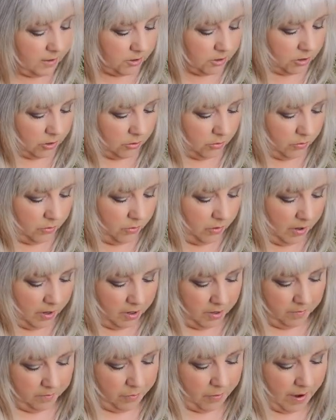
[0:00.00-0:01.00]
to
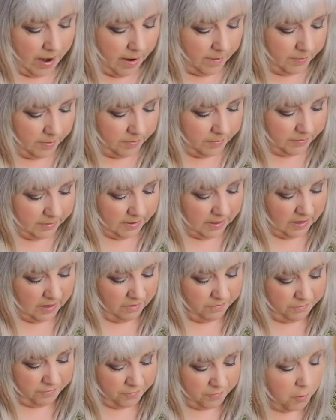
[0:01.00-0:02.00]

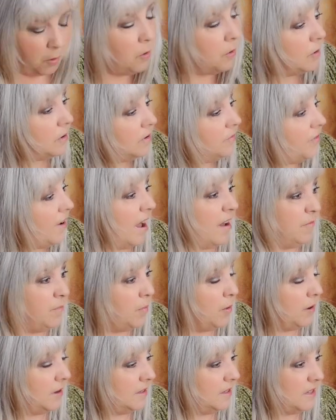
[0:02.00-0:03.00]
probably 4 or
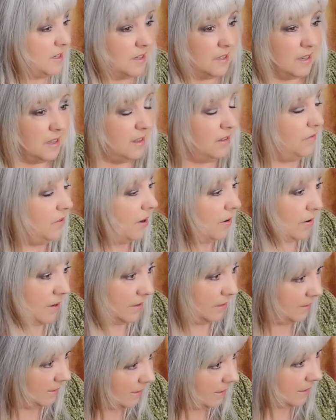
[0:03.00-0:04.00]
5.6 at the
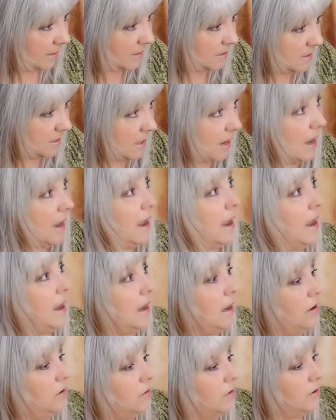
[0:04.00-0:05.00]
very least
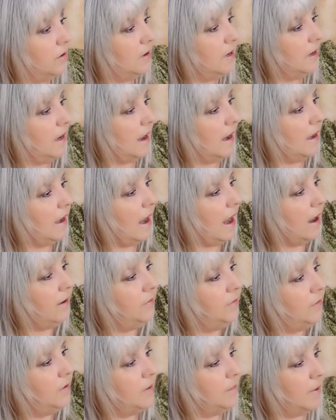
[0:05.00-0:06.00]
in order to get
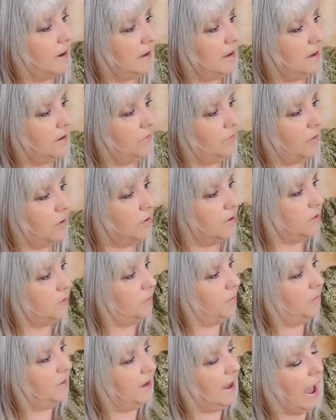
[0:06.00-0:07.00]
everybody in focus,
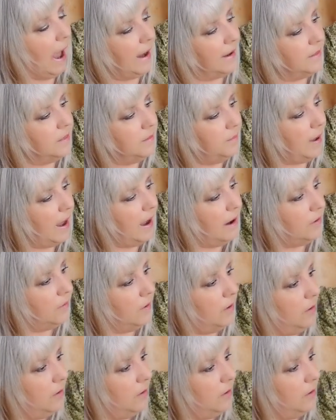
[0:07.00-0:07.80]
from the guy in the back